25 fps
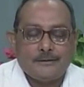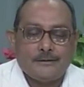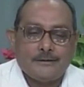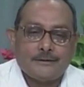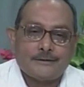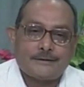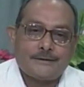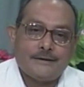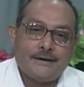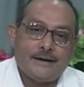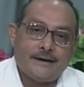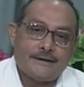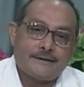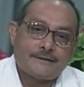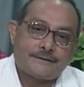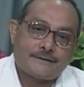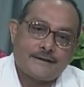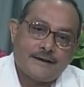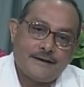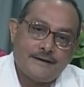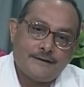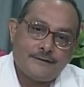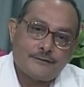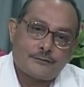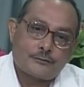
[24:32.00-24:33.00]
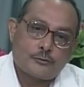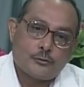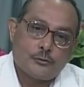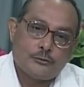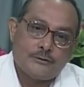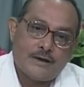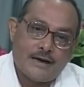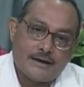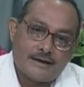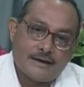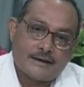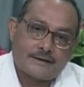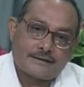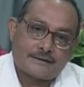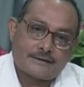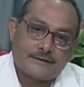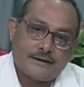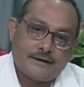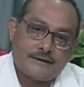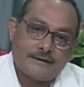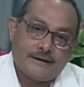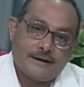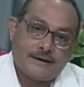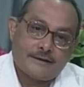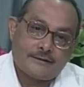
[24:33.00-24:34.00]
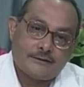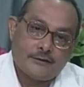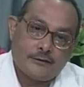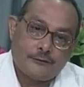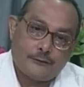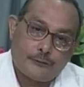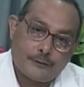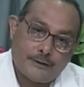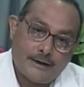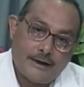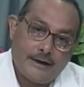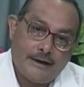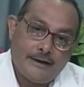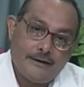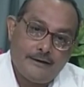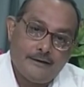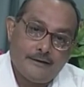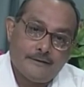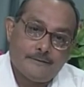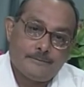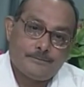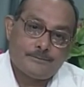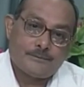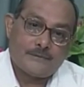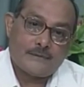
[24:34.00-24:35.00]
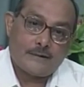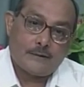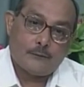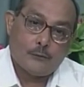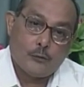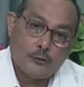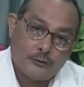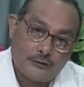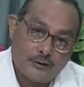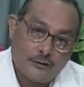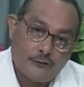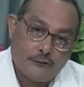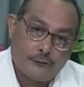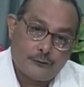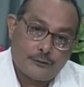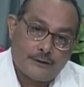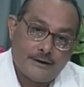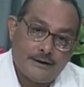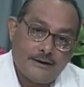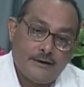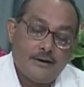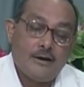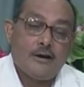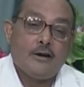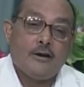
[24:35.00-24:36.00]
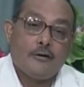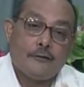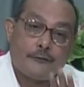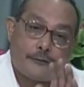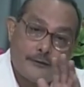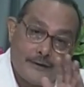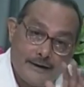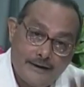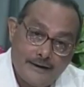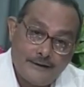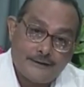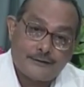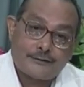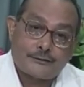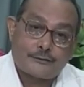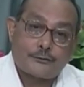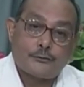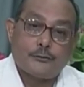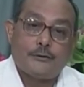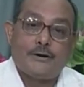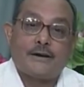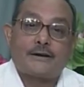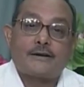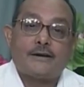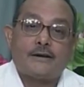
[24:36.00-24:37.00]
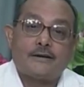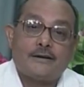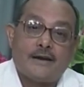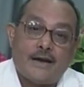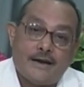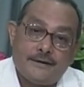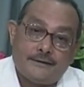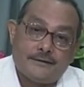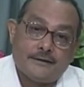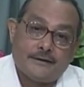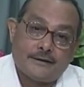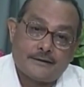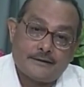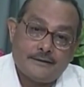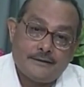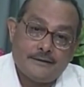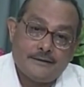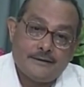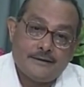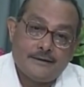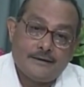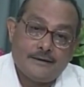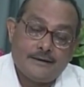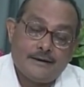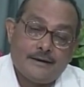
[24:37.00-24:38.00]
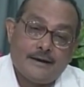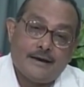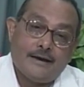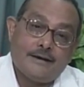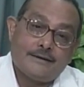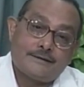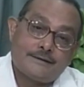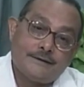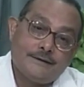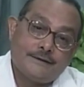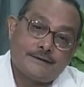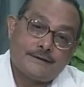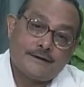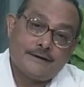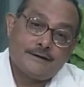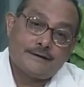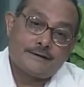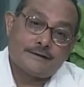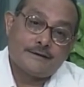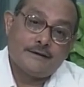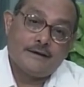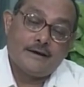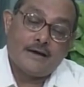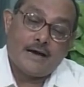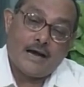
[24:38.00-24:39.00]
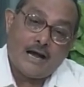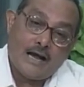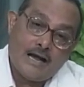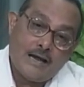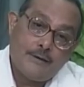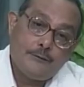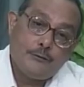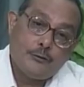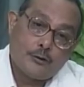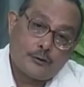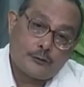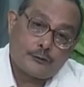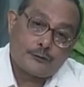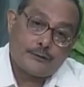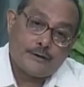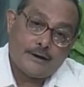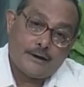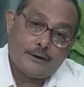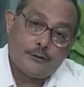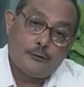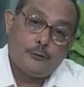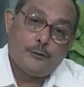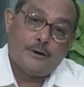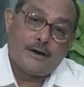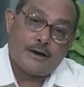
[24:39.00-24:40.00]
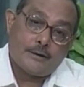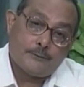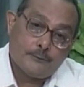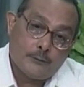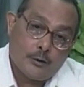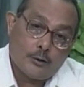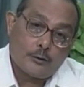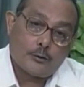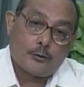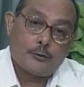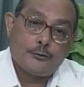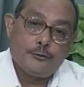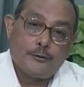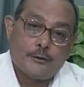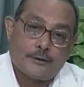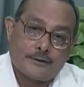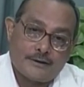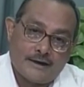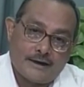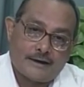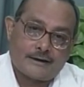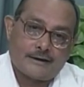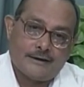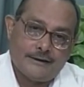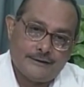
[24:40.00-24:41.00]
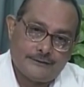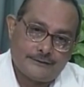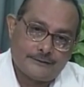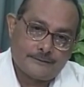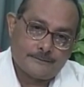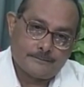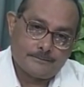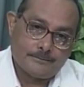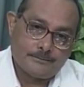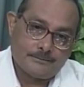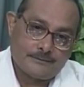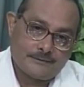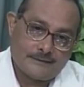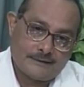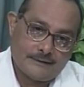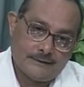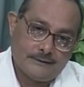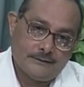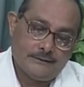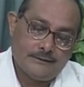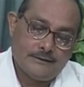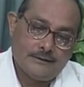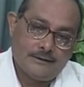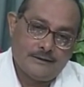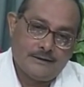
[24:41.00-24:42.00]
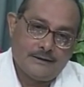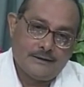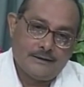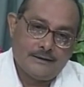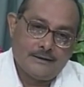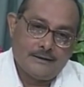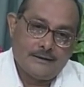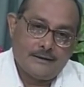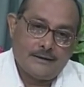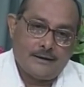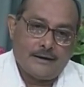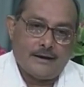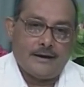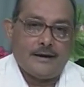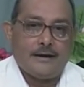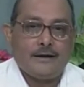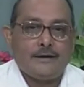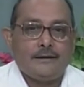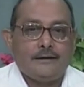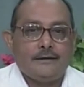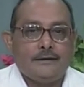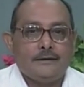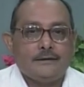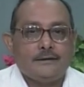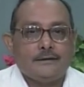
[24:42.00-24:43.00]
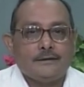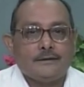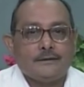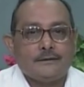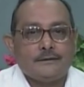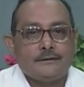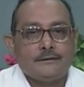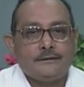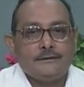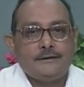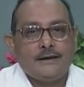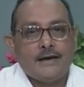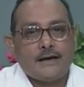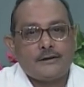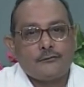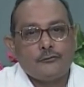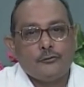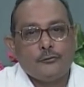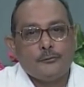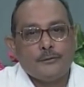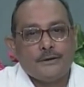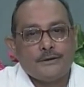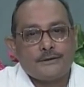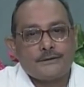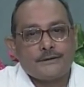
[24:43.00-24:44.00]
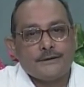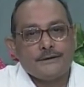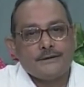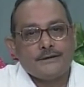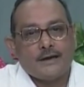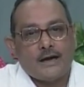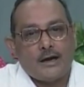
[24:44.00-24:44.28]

She has changed to that extent that the friend, bosom friend, fails to recognize her and she says, I am your friend who had borrowed your necklace and that woman says